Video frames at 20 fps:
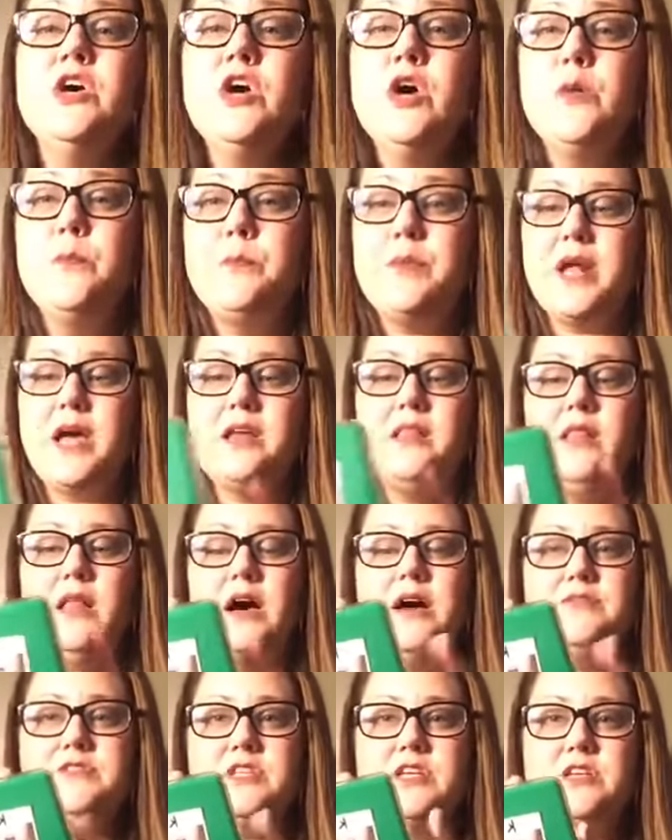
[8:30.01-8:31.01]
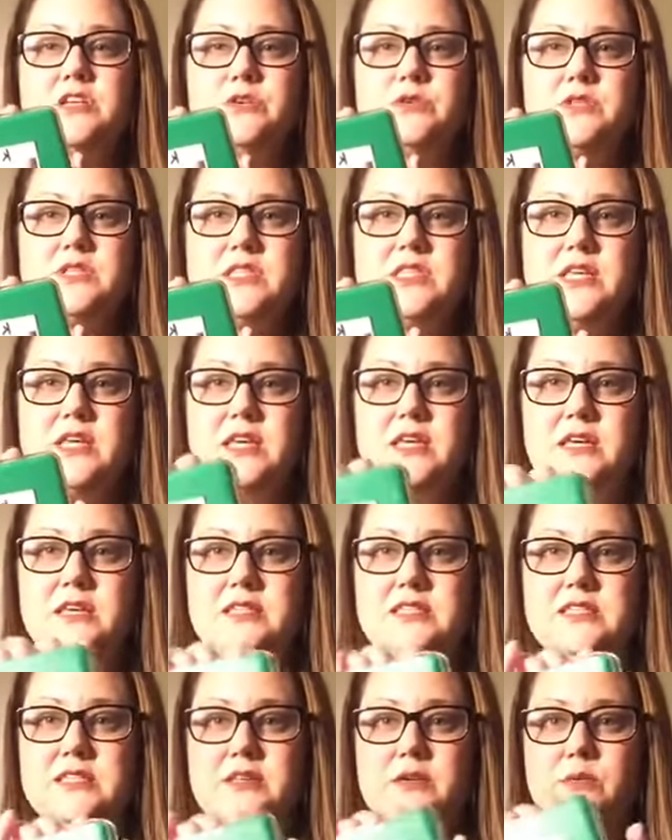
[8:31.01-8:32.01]
But I love to use
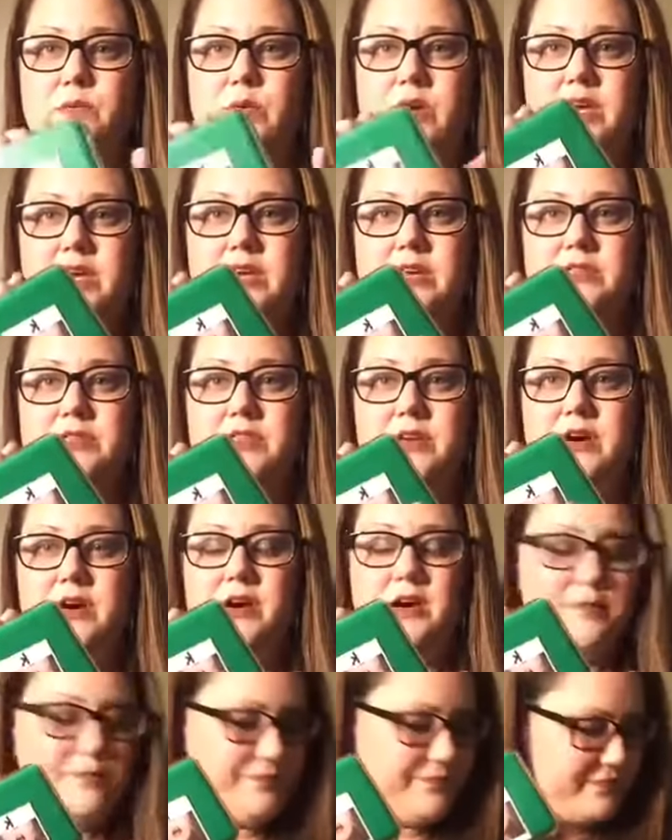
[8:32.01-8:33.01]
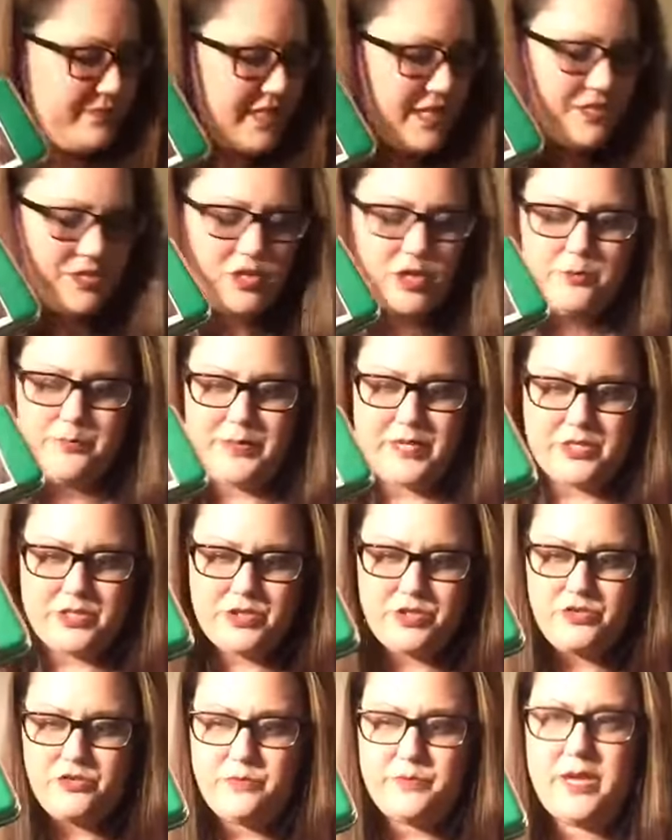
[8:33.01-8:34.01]
these with, these are
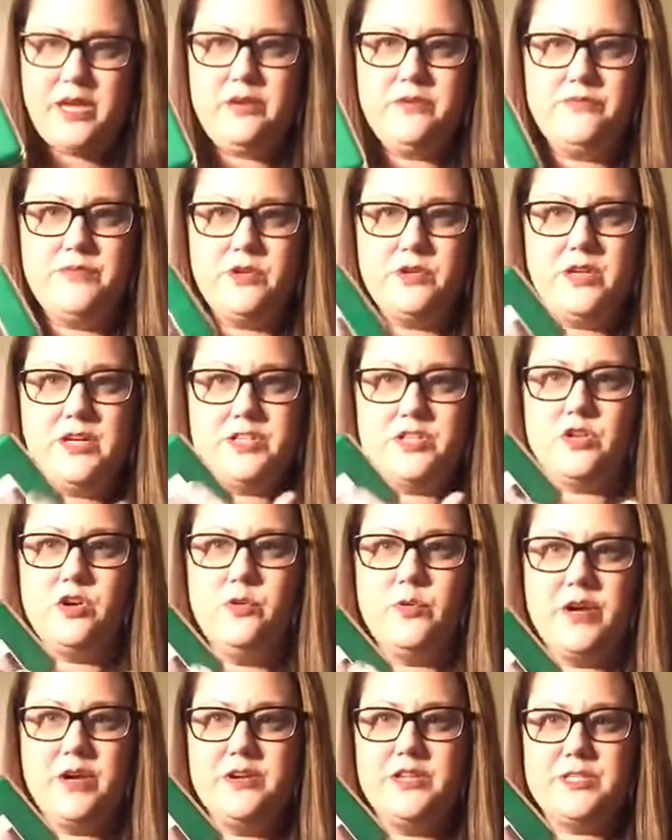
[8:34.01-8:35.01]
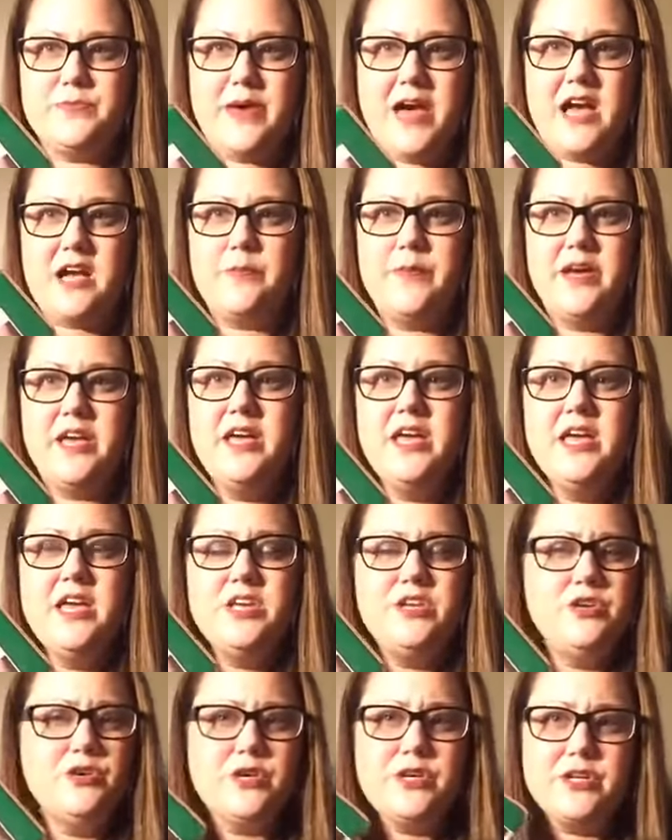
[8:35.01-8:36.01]
pictures from my phonological awareness pack, but
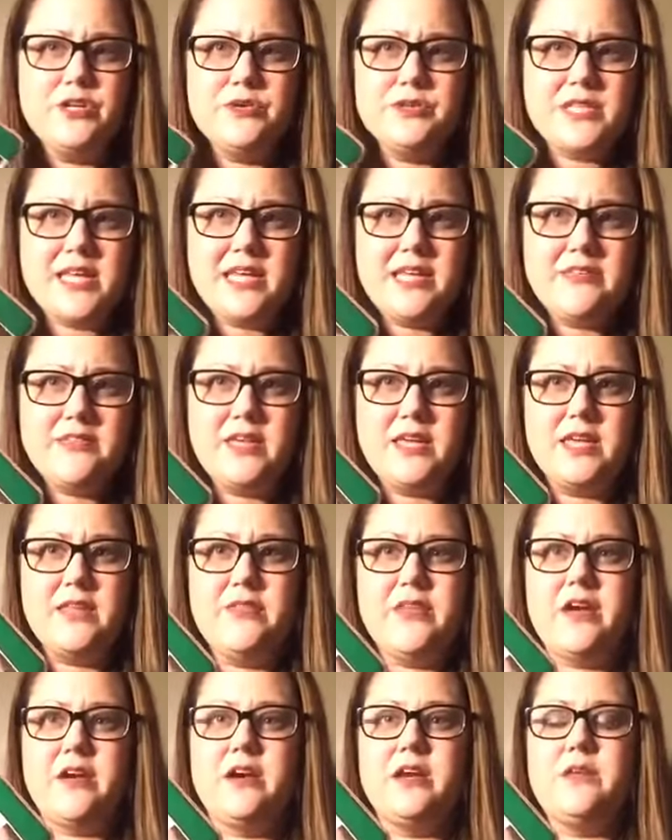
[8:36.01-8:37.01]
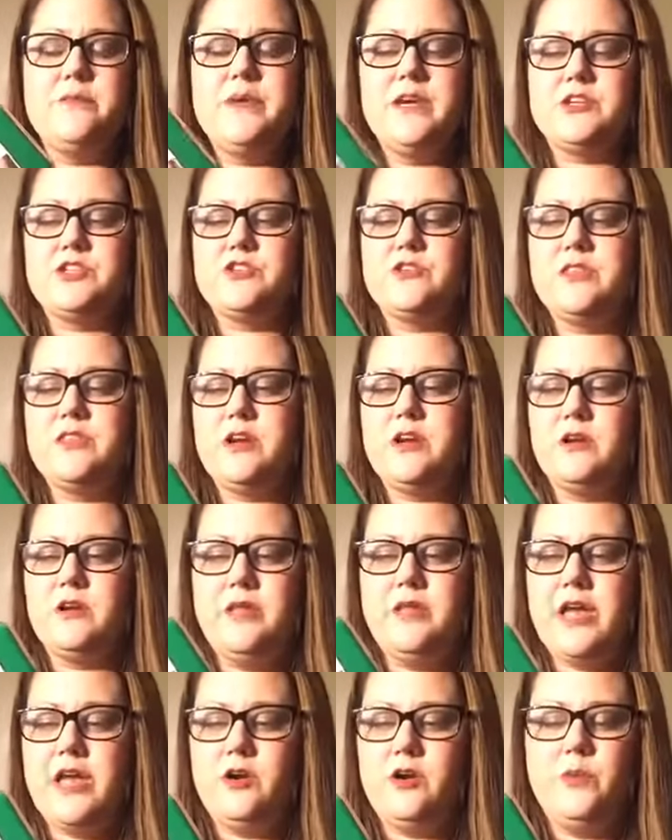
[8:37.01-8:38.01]
you can use anything in there, any picture in there,
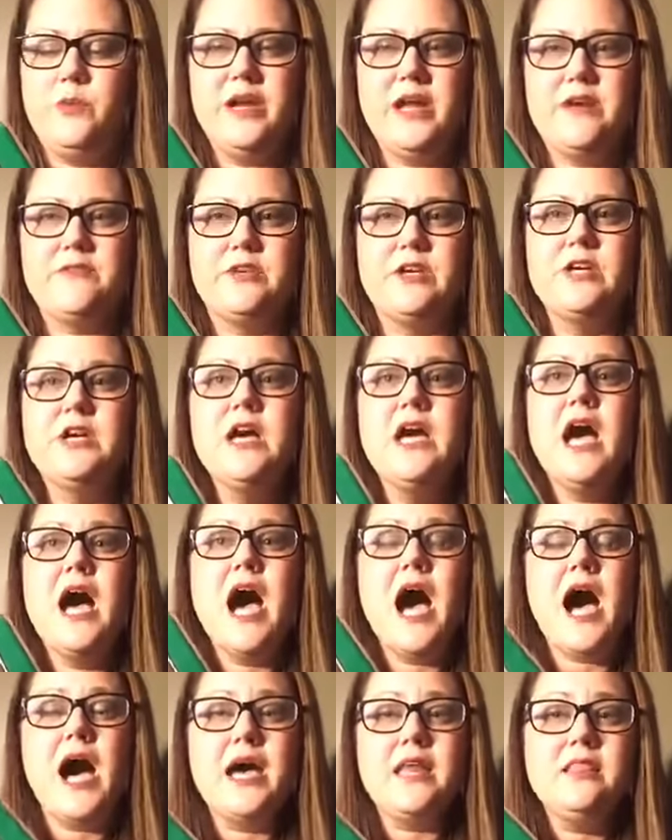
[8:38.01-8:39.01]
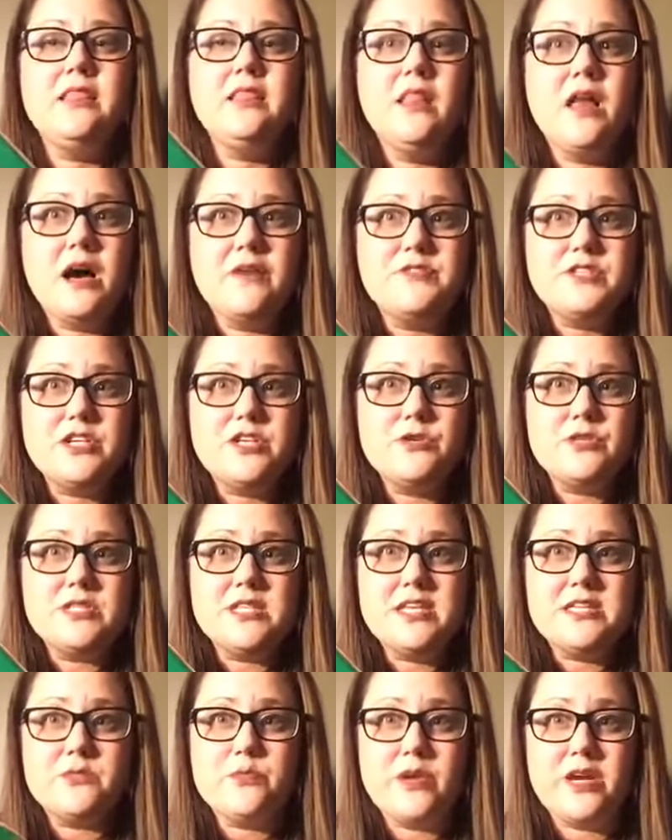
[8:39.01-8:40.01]
letter, whatever. I love to use
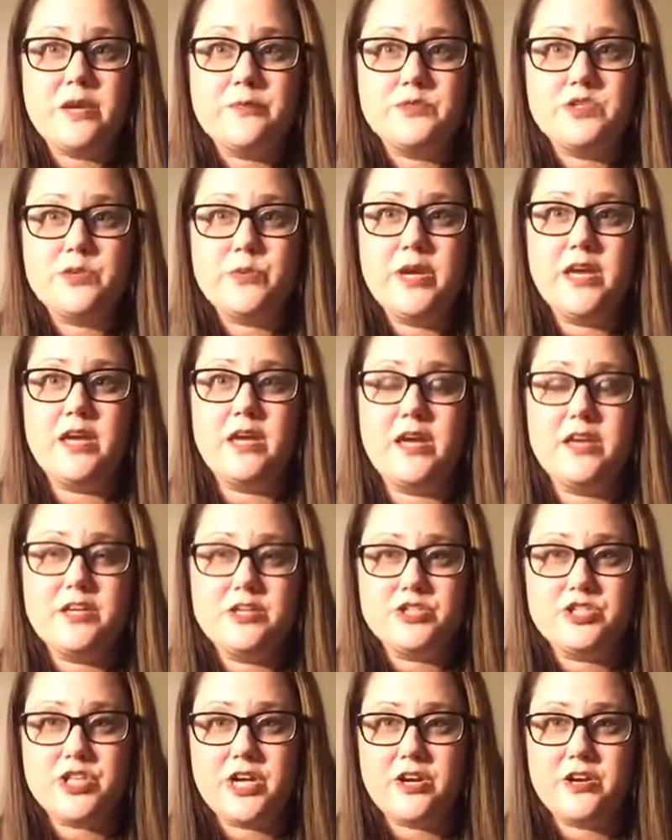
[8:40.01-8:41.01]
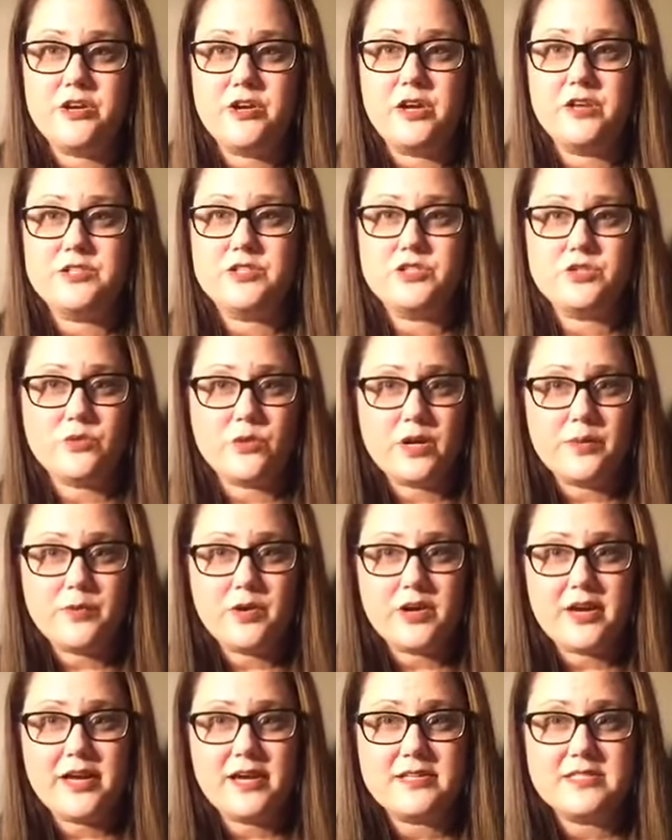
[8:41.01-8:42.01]
these when I'm doing a shared
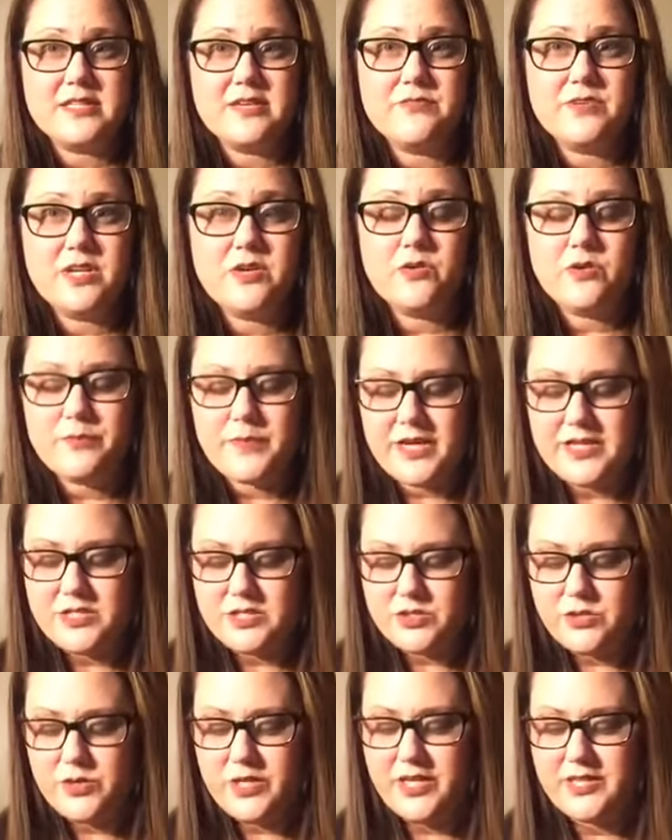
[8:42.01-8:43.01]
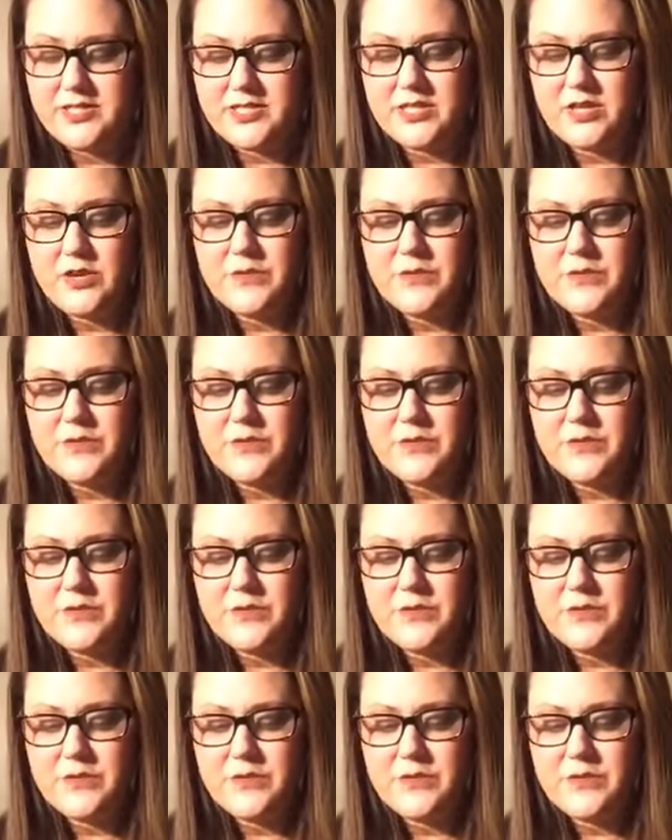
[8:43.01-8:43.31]
storybook activity with my students